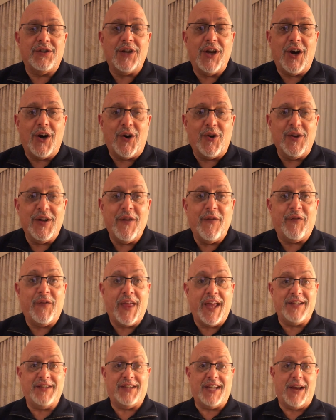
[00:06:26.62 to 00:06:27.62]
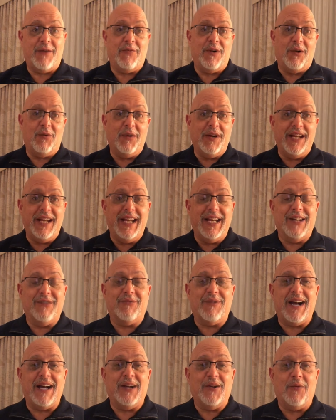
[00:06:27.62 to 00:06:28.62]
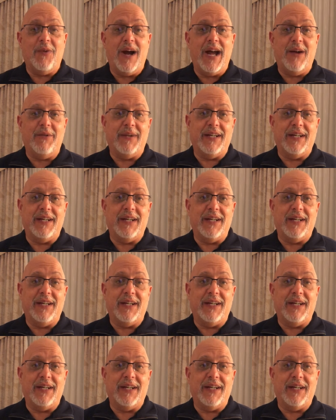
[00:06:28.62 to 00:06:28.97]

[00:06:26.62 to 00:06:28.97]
So if they say, well, we need it right away,